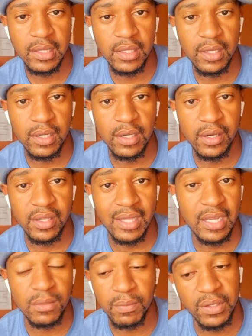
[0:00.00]

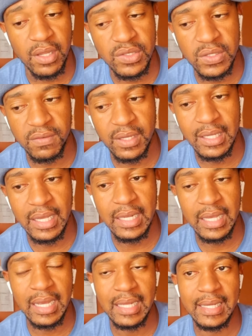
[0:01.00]
the importance of the
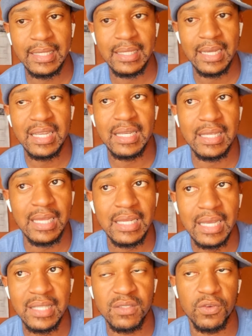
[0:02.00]
DNA, that the
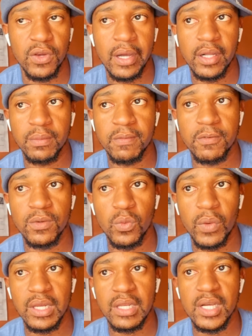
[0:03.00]
DNA is very helpful
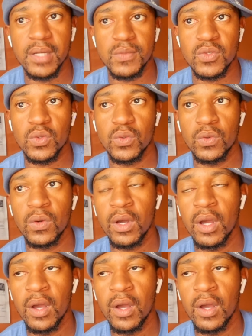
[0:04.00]
when it comes to